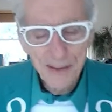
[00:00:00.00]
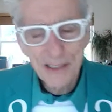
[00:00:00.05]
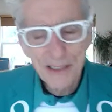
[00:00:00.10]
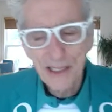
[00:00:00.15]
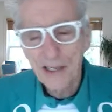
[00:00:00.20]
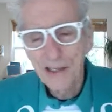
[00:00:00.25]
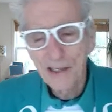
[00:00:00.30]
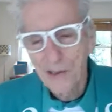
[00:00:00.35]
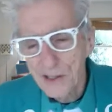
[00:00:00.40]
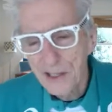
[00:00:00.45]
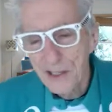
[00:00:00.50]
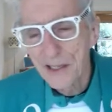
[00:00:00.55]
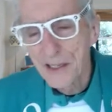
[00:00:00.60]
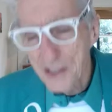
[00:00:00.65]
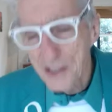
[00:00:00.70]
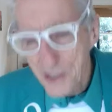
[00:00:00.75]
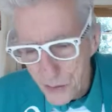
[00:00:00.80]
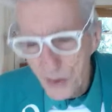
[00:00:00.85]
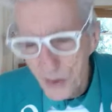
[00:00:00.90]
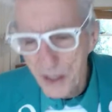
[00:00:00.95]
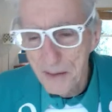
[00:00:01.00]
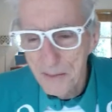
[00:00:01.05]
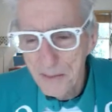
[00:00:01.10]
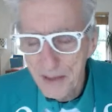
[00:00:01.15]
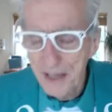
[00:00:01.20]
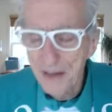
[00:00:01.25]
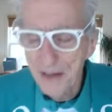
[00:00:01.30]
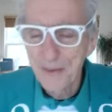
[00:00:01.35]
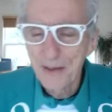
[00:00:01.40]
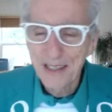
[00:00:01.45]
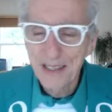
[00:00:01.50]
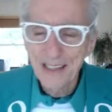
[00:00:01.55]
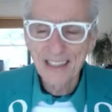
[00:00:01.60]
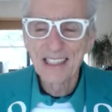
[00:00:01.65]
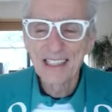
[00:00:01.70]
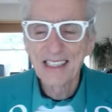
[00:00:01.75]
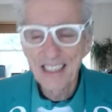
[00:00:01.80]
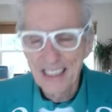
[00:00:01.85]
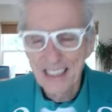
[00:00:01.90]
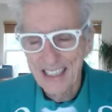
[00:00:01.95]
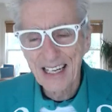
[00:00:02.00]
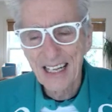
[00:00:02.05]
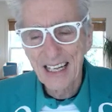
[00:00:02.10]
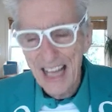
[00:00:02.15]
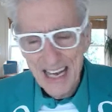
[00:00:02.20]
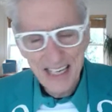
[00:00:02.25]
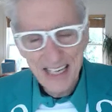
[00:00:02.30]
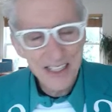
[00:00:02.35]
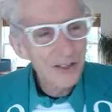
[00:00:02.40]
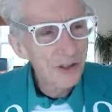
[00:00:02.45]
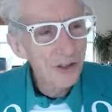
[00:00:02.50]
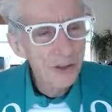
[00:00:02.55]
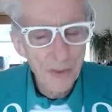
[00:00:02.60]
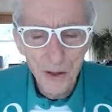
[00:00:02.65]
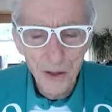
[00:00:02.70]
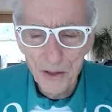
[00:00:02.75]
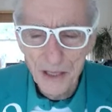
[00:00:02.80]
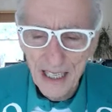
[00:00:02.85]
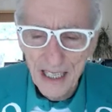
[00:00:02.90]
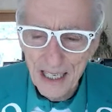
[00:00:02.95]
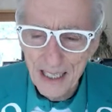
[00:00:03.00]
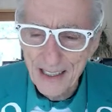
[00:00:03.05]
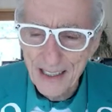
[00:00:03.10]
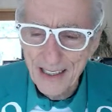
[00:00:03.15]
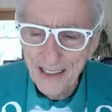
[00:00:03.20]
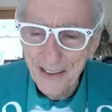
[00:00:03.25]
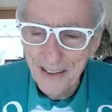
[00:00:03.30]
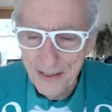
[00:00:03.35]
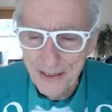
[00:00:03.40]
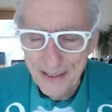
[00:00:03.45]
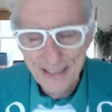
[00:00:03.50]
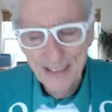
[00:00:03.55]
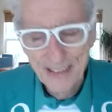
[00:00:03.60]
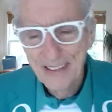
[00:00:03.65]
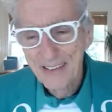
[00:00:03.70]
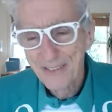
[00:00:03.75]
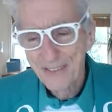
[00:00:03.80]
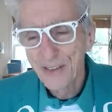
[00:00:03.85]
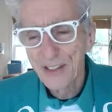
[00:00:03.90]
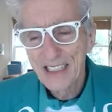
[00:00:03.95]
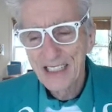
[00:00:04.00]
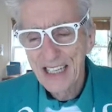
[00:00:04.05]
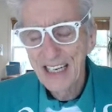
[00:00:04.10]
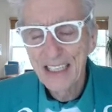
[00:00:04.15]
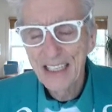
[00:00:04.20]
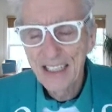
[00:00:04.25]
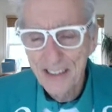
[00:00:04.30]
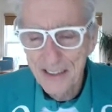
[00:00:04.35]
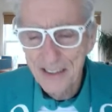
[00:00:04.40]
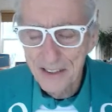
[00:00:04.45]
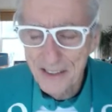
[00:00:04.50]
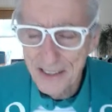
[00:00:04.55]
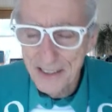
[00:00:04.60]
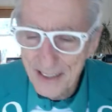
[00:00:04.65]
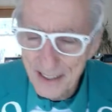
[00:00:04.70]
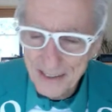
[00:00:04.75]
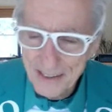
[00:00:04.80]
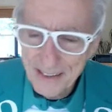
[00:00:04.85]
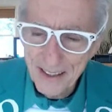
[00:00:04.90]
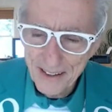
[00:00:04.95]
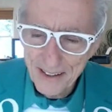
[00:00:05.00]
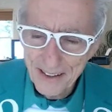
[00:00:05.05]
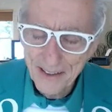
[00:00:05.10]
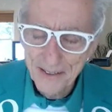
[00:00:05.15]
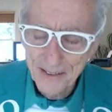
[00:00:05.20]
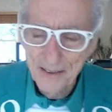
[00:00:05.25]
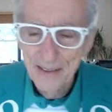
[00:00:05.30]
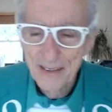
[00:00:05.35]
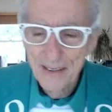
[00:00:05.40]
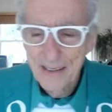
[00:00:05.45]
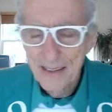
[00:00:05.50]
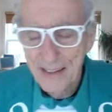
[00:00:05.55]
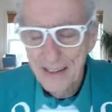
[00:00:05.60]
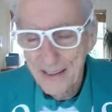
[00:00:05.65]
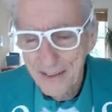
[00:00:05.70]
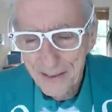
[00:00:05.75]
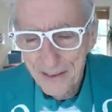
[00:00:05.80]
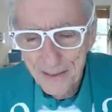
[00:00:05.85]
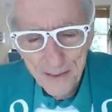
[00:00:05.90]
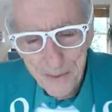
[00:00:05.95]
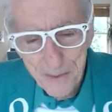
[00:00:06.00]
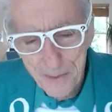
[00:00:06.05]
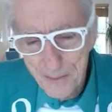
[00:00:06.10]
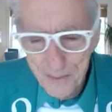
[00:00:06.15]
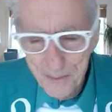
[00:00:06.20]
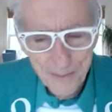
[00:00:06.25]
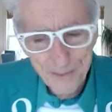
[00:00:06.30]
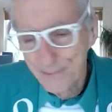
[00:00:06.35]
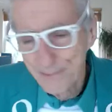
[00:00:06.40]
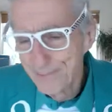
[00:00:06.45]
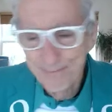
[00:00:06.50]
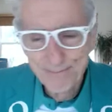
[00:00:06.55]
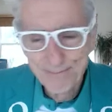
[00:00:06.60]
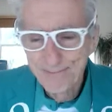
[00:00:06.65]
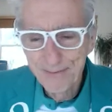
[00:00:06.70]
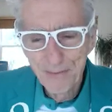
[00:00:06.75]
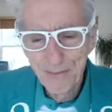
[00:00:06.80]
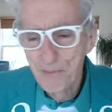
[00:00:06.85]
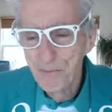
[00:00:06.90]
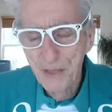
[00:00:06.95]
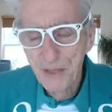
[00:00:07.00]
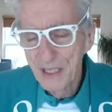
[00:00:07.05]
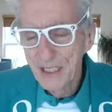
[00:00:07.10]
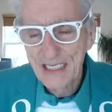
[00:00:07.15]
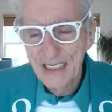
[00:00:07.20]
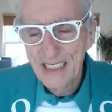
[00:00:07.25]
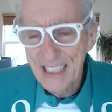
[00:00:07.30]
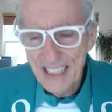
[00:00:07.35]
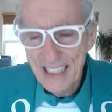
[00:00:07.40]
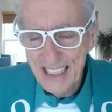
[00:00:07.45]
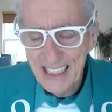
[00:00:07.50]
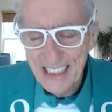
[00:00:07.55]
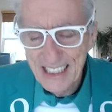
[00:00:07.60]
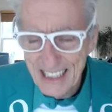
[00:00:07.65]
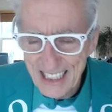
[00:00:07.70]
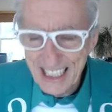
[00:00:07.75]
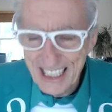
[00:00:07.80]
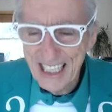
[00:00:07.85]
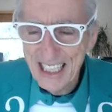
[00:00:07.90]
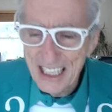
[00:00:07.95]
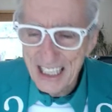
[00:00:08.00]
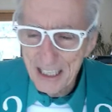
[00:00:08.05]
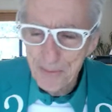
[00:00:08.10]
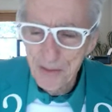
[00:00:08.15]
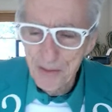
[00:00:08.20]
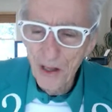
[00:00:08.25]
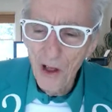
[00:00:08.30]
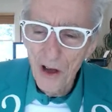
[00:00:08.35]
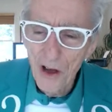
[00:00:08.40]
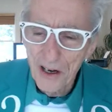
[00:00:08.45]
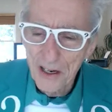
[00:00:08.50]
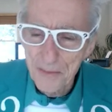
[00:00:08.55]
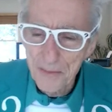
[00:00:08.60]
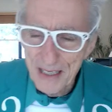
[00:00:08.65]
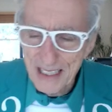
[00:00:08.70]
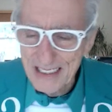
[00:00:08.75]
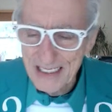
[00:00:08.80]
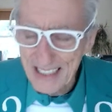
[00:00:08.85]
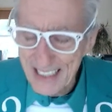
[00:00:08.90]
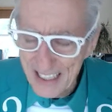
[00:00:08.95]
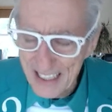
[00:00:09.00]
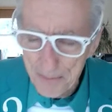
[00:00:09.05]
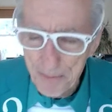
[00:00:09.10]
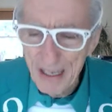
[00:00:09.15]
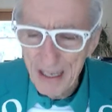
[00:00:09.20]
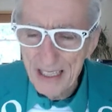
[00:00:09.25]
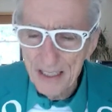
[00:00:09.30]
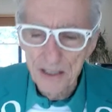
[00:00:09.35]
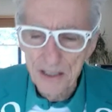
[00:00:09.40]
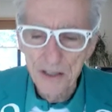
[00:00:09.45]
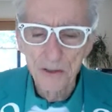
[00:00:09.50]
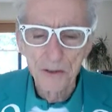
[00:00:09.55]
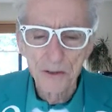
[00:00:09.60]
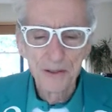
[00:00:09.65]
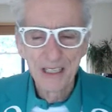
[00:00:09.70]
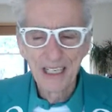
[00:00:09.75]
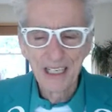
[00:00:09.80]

it's like learning to swim. You know, you can sit in the classroom all day, you know, and for 10 years, and they'll tell you, you know, millions of things that can keep you longer because they get paid to.